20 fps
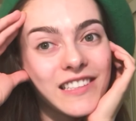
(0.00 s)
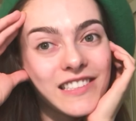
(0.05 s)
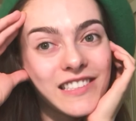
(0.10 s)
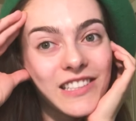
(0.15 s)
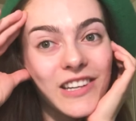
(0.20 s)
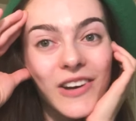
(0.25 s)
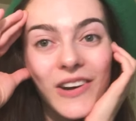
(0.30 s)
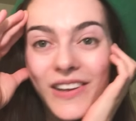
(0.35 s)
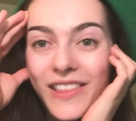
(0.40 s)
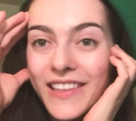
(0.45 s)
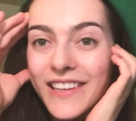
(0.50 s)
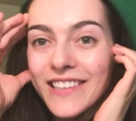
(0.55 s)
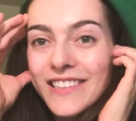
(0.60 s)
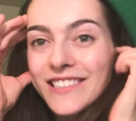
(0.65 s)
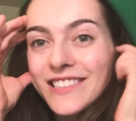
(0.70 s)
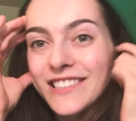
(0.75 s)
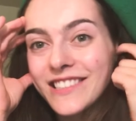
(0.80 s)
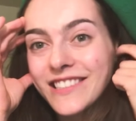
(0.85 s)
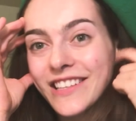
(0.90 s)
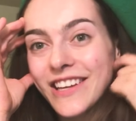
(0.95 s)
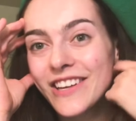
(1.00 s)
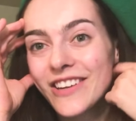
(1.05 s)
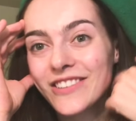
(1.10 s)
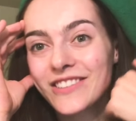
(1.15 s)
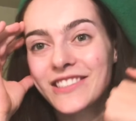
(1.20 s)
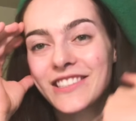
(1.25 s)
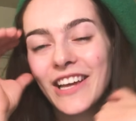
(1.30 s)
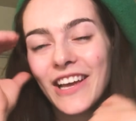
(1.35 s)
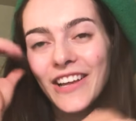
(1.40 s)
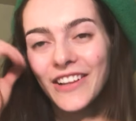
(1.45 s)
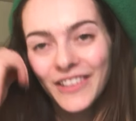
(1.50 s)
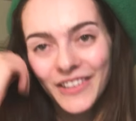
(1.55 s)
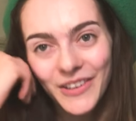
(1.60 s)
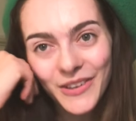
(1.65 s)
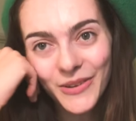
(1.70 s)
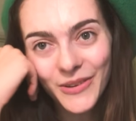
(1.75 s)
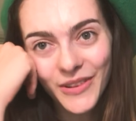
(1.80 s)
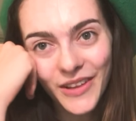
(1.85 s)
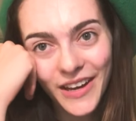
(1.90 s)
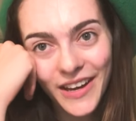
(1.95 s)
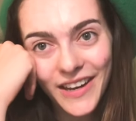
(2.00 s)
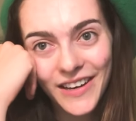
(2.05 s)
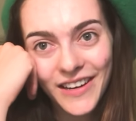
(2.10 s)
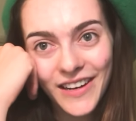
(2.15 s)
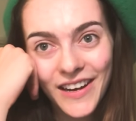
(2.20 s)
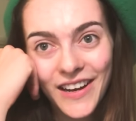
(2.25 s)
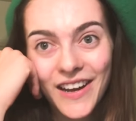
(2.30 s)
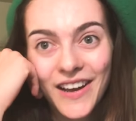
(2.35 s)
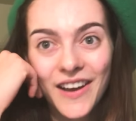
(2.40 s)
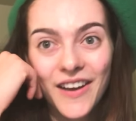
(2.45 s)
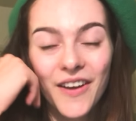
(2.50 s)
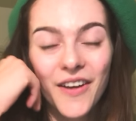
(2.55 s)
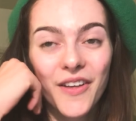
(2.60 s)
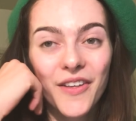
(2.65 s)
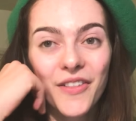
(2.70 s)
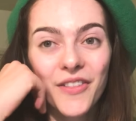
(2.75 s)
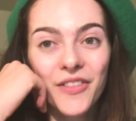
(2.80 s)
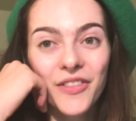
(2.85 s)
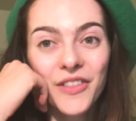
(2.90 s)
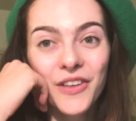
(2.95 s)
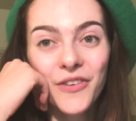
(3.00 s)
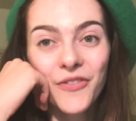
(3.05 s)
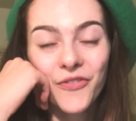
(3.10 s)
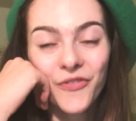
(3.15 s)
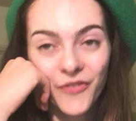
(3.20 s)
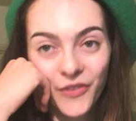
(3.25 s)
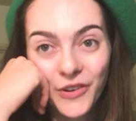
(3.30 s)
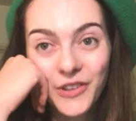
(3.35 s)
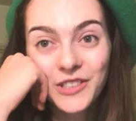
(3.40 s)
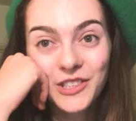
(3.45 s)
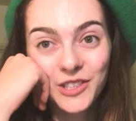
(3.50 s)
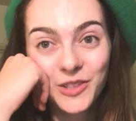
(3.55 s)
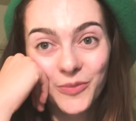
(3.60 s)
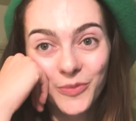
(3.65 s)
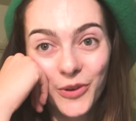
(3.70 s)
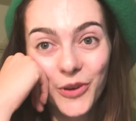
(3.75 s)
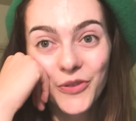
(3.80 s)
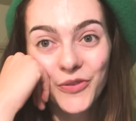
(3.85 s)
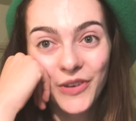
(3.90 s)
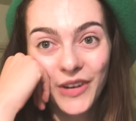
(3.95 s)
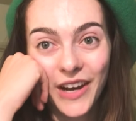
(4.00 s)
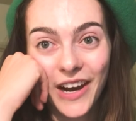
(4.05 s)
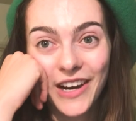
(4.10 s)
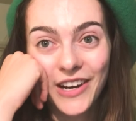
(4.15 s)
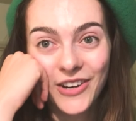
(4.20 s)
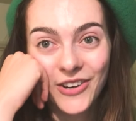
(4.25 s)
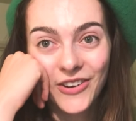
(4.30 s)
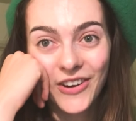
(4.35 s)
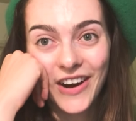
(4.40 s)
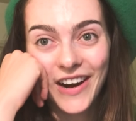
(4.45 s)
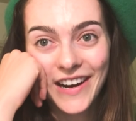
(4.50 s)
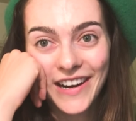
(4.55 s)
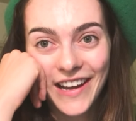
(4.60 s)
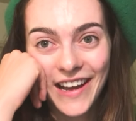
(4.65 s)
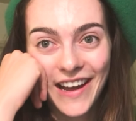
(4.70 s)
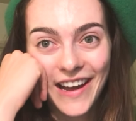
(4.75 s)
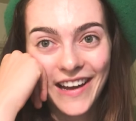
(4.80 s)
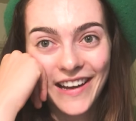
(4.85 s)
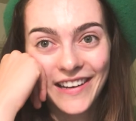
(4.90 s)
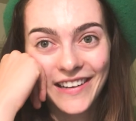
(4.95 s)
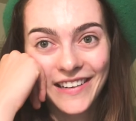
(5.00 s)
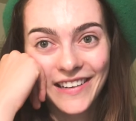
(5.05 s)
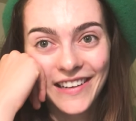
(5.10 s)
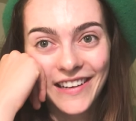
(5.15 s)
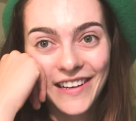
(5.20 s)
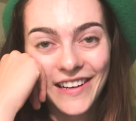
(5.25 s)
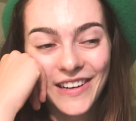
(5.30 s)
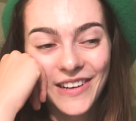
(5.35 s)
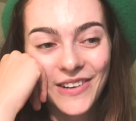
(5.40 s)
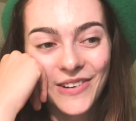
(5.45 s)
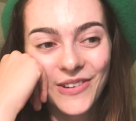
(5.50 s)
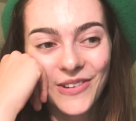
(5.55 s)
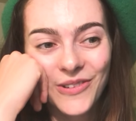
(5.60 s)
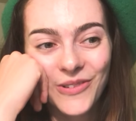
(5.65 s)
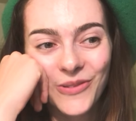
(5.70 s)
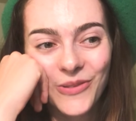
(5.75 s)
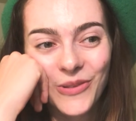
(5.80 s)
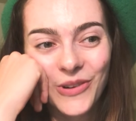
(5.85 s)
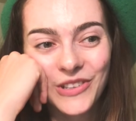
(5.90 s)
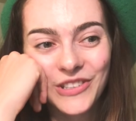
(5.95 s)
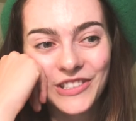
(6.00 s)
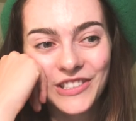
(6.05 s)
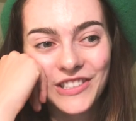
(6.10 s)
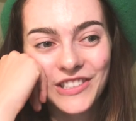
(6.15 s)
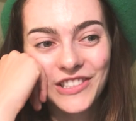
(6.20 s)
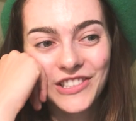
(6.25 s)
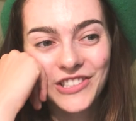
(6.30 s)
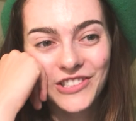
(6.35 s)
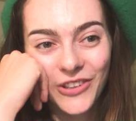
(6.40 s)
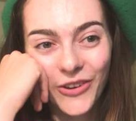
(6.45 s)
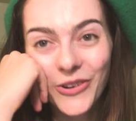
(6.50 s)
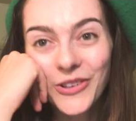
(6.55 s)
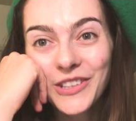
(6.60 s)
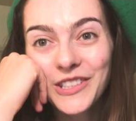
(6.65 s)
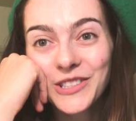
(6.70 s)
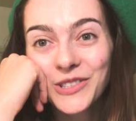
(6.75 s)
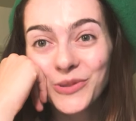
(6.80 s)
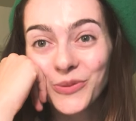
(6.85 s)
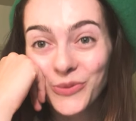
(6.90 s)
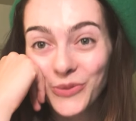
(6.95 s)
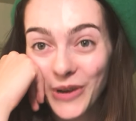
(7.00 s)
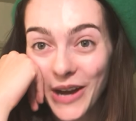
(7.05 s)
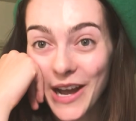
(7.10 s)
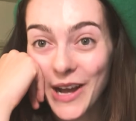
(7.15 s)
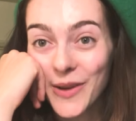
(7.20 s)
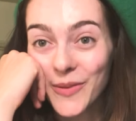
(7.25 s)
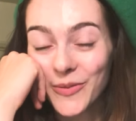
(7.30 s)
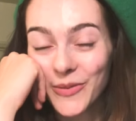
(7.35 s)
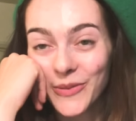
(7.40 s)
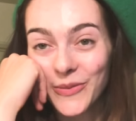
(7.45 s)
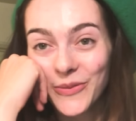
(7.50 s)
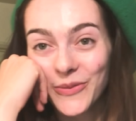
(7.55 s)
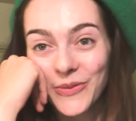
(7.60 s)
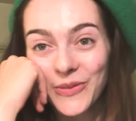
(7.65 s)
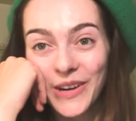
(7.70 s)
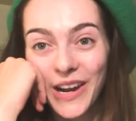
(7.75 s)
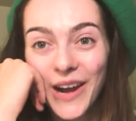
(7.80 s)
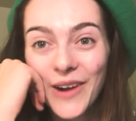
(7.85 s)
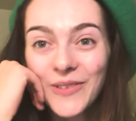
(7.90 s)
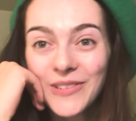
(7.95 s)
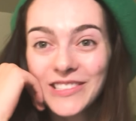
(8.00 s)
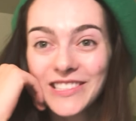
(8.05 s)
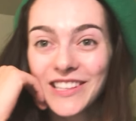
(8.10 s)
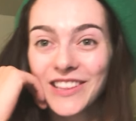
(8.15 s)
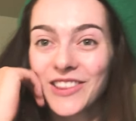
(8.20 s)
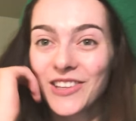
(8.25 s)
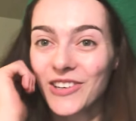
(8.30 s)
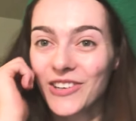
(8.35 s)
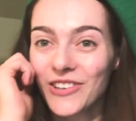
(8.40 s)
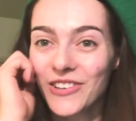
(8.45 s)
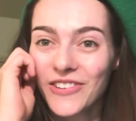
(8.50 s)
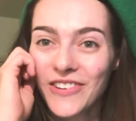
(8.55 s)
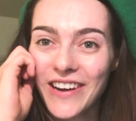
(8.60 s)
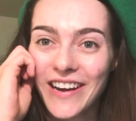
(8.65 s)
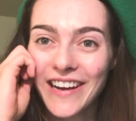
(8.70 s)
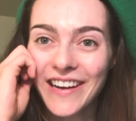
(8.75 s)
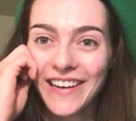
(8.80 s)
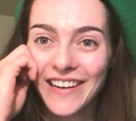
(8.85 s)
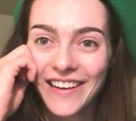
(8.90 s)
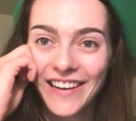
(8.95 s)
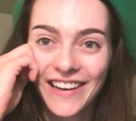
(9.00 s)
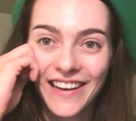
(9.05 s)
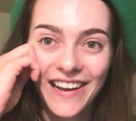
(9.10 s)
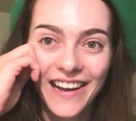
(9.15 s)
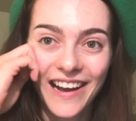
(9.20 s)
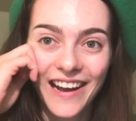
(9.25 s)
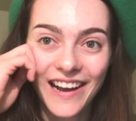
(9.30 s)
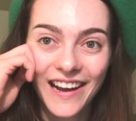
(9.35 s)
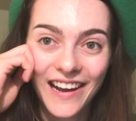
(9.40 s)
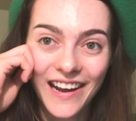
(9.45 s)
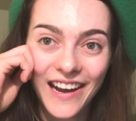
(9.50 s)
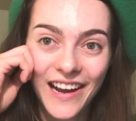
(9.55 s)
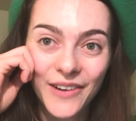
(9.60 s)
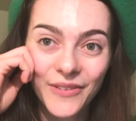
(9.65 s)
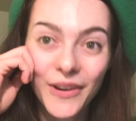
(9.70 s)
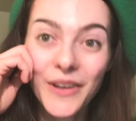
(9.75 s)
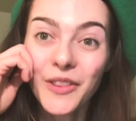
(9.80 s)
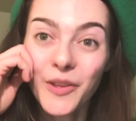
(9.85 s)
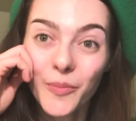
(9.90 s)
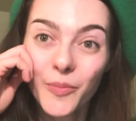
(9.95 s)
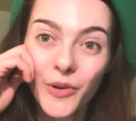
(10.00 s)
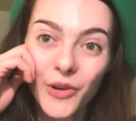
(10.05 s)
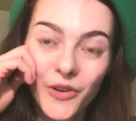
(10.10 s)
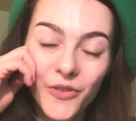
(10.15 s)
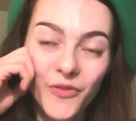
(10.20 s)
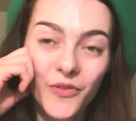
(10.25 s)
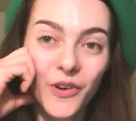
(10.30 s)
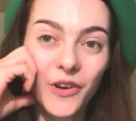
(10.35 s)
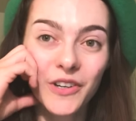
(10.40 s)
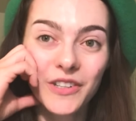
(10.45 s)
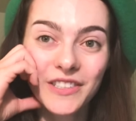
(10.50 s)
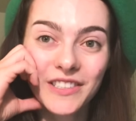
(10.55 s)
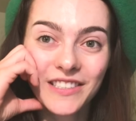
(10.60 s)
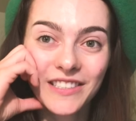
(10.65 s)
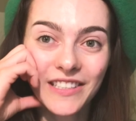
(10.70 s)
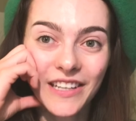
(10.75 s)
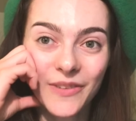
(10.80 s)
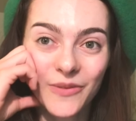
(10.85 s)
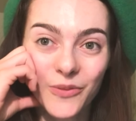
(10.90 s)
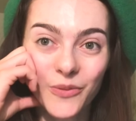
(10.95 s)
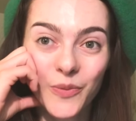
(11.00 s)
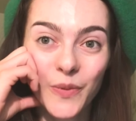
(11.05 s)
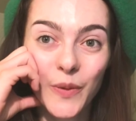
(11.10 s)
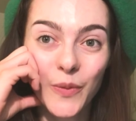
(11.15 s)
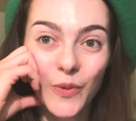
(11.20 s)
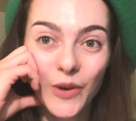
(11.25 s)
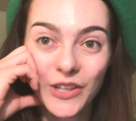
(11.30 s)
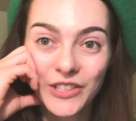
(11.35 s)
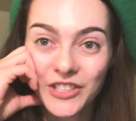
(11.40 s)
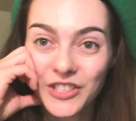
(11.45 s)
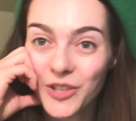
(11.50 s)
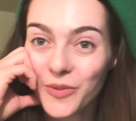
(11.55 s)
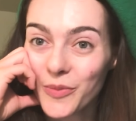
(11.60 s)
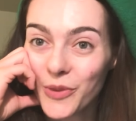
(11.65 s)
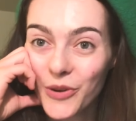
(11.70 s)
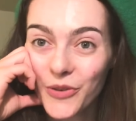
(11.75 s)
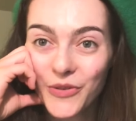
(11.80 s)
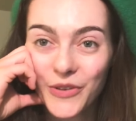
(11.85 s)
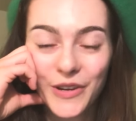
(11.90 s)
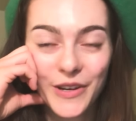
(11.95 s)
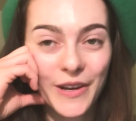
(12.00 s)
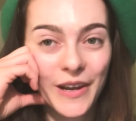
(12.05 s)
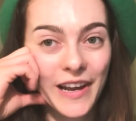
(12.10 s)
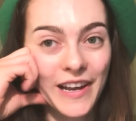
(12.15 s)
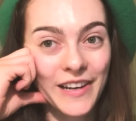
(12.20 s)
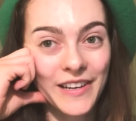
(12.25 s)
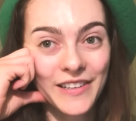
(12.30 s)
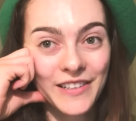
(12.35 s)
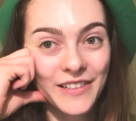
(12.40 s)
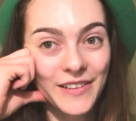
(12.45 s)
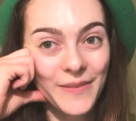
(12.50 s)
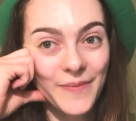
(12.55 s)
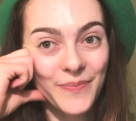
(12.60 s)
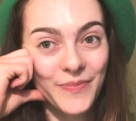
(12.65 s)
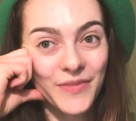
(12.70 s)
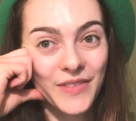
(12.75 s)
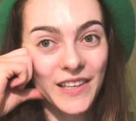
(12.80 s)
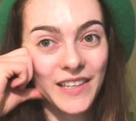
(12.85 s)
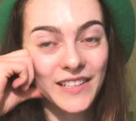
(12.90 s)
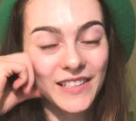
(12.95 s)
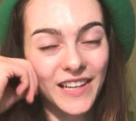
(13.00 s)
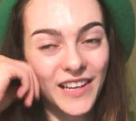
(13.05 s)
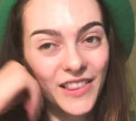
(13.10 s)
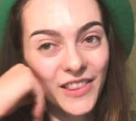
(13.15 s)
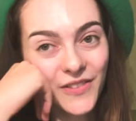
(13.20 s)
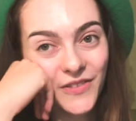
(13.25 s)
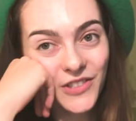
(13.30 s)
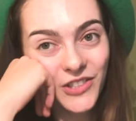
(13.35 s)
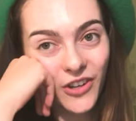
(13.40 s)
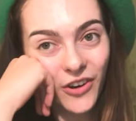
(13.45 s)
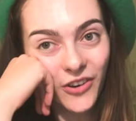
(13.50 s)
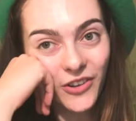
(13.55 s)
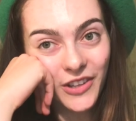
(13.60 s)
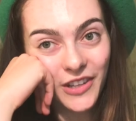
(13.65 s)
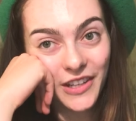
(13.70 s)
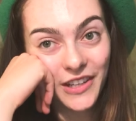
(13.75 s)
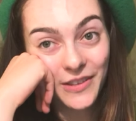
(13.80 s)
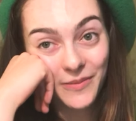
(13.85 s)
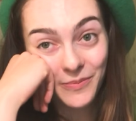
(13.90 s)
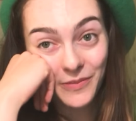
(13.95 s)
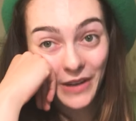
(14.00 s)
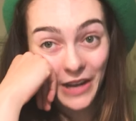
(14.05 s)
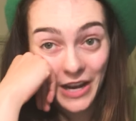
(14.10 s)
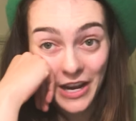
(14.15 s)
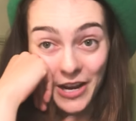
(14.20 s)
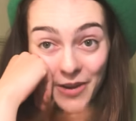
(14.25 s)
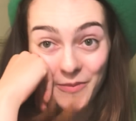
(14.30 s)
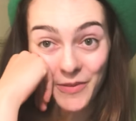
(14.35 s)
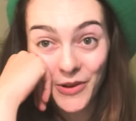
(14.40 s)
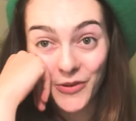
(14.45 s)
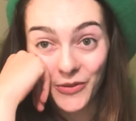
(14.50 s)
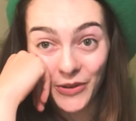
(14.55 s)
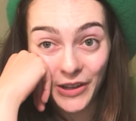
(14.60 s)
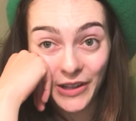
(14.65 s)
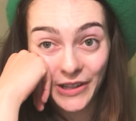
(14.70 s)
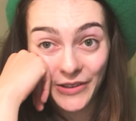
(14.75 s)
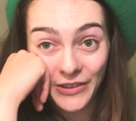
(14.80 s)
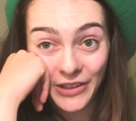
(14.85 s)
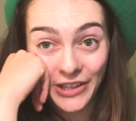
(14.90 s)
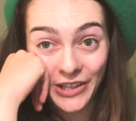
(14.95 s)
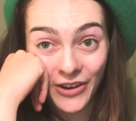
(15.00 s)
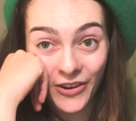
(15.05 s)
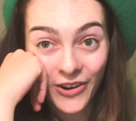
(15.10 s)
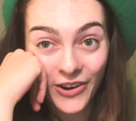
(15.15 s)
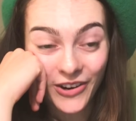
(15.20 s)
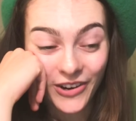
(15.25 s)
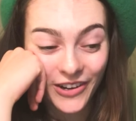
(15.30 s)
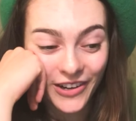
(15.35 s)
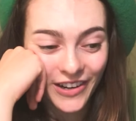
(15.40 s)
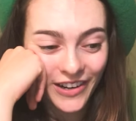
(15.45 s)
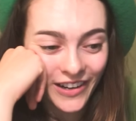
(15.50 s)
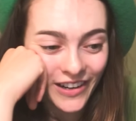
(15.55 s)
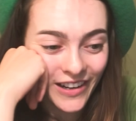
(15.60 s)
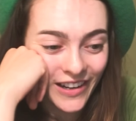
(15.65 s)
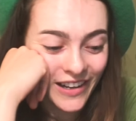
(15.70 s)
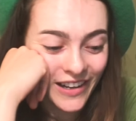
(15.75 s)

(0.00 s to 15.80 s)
So I think instead I'll tell you that the first movie I cried at was Charlotte's Web. When I was in third grade, I read the book first, we watched the movie, and the death of Charlotte hit me really, really hard. It